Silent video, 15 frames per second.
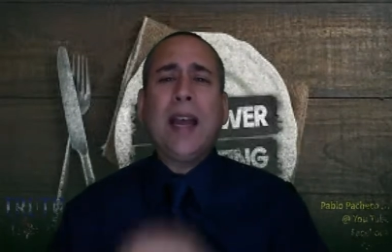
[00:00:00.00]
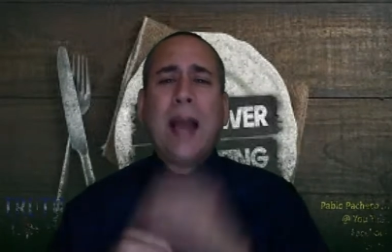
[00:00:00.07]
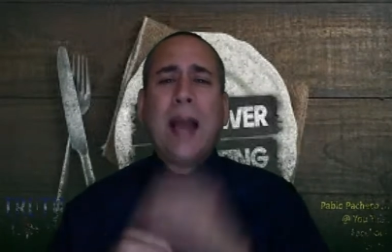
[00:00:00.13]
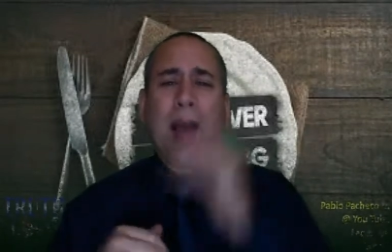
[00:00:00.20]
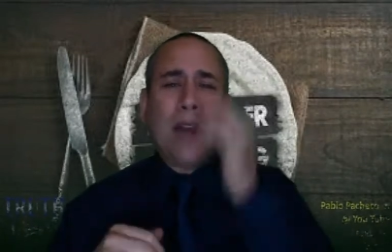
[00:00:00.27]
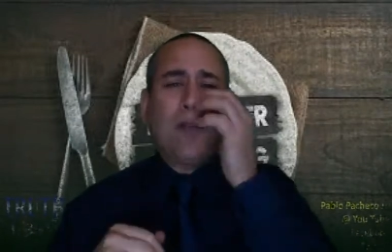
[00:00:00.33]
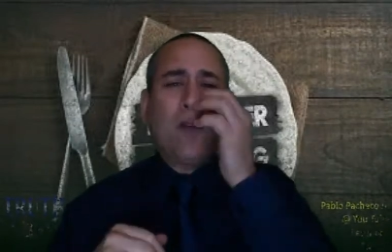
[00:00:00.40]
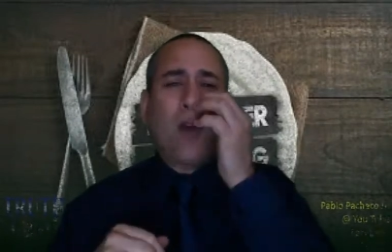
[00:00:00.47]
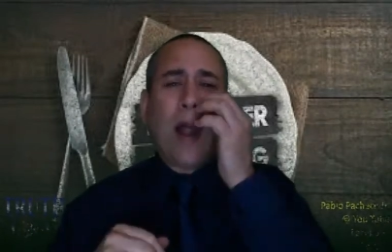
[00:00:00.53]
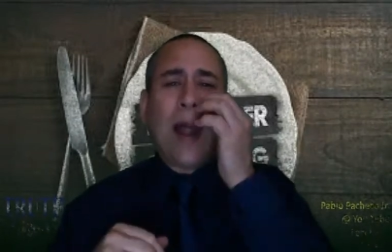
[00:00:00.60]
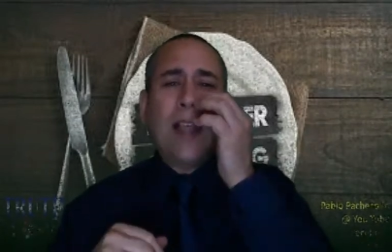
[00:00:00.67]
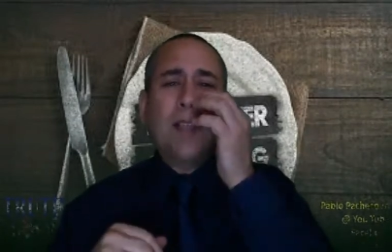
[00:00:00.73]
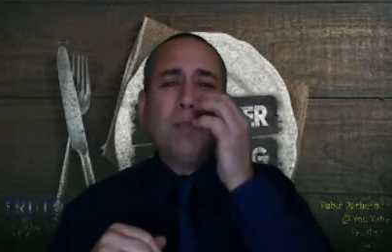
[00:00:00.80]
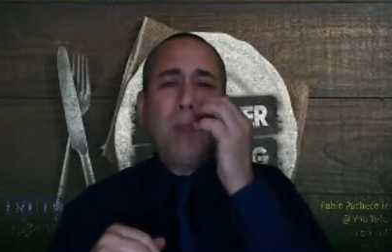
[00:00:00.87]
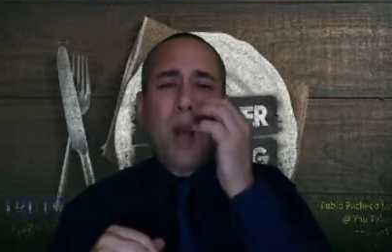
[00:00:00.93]
for
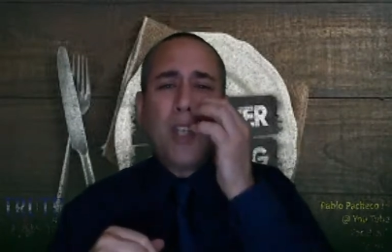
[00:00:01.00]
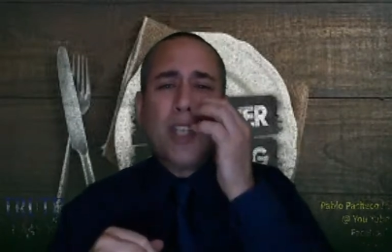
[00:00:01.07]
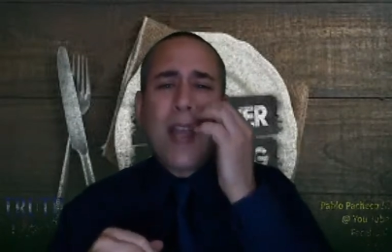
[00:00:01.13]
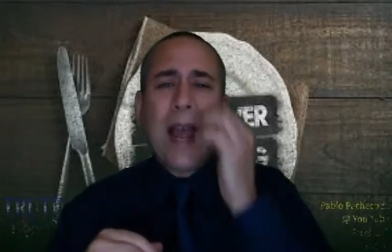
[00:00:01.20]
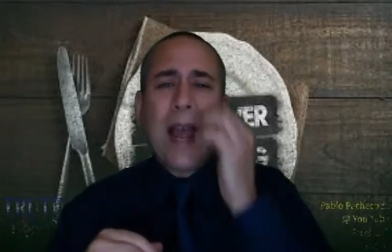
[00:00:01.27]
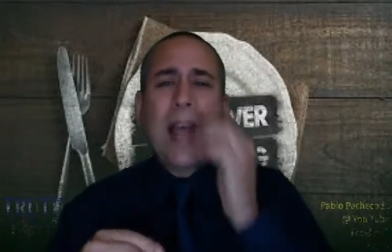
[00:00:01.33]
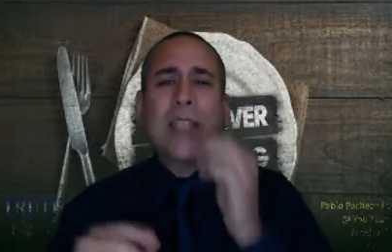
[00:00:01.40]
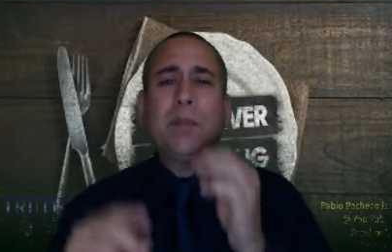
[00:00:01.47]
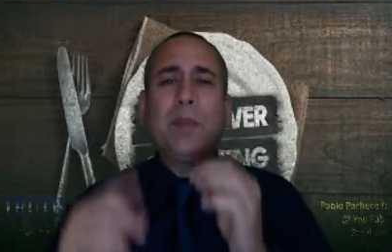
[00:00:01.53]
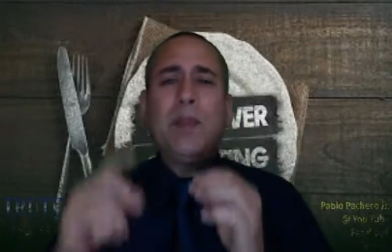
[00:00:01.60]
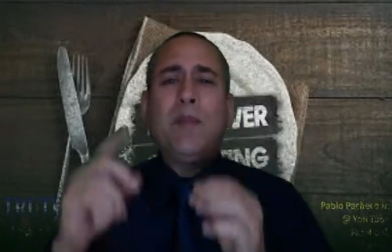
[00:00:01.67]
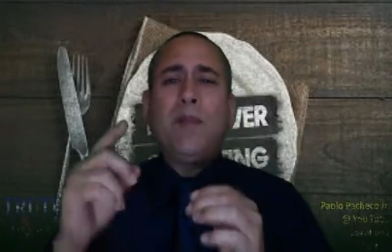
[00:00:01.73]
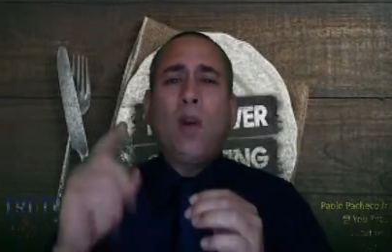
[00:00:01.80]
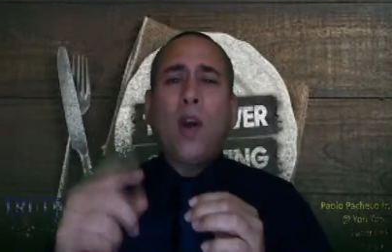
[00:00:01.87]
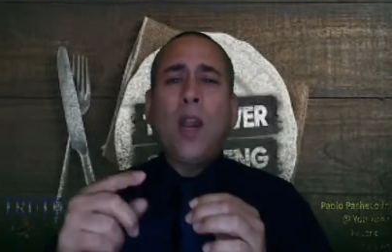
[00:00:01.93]
as much as
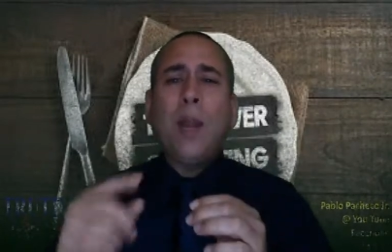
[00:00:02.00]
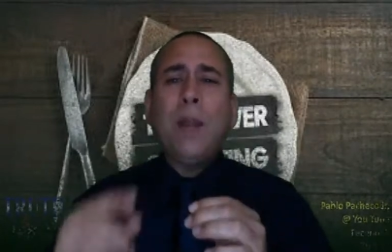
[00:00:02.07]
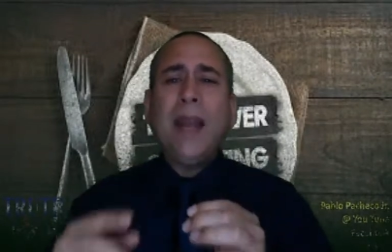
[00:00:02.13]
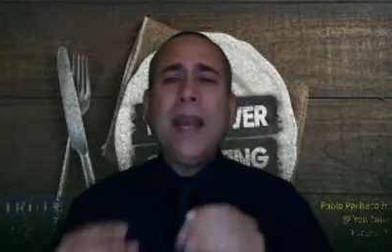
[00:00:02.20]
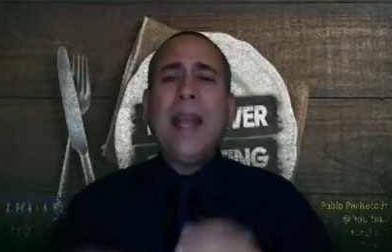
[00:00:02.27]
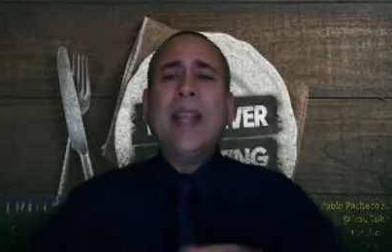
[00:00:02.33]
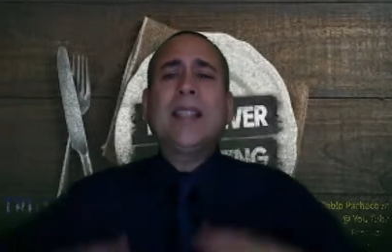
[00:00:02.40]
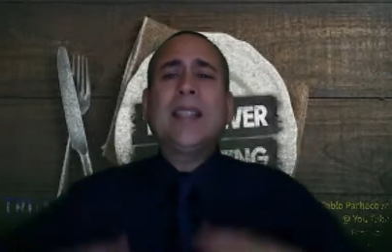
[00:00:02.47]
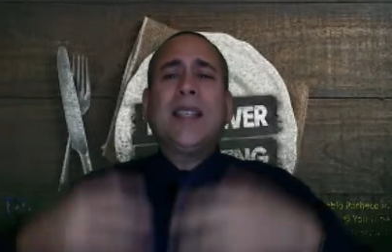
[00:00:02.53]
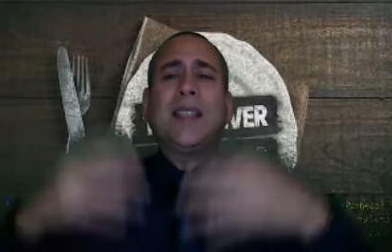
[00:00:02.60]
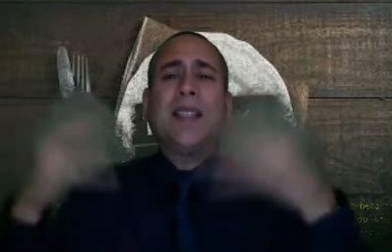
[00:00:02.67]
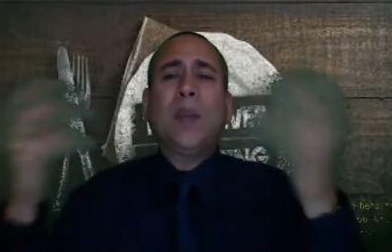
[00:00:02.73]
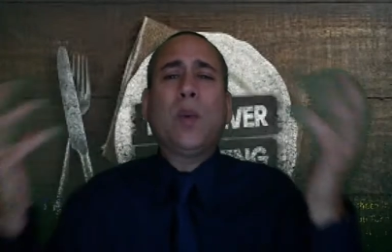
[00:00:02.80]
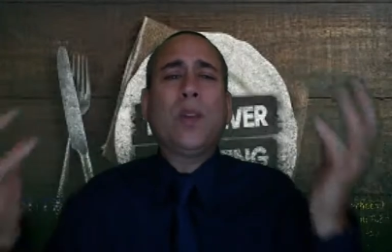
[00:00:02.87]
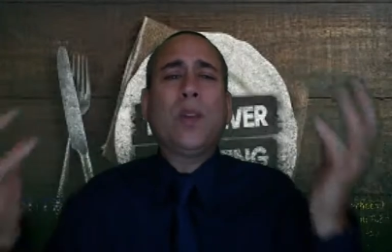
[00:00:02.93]
before him
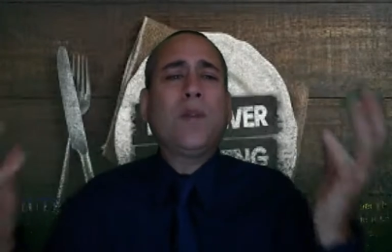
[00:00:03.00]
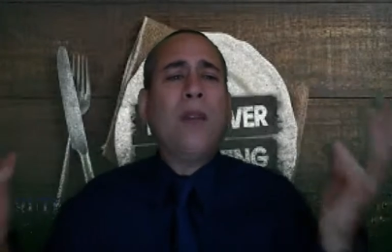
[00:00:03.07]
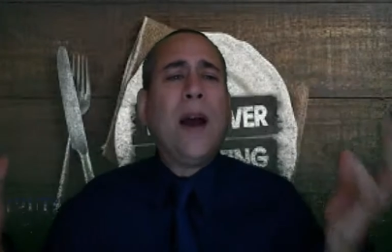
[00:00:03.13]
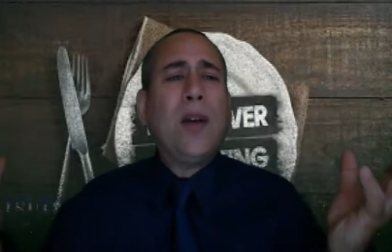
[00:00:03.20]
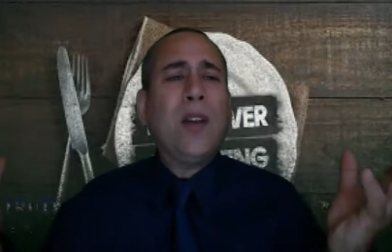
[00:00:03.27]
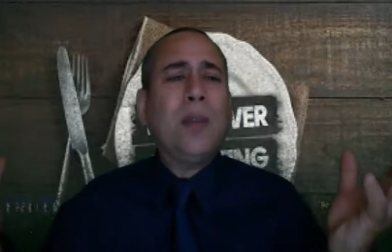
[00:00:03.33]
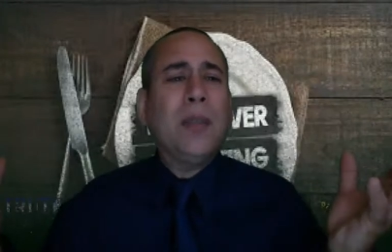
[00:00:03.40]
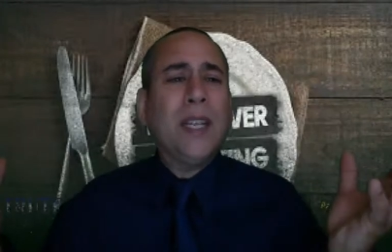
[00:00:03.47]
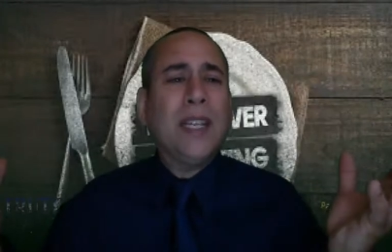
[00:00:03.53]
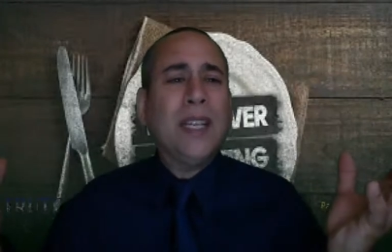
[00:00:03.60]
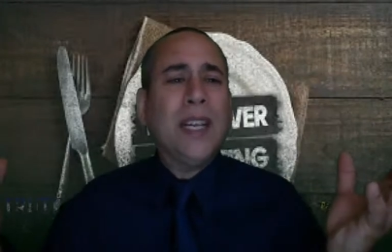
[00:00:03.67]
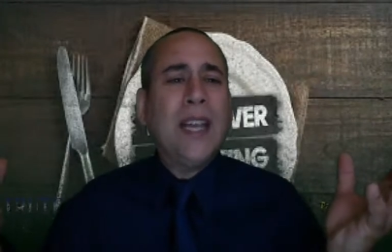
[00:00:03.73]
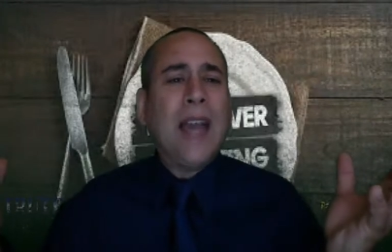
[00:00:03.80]
innocency was found in me,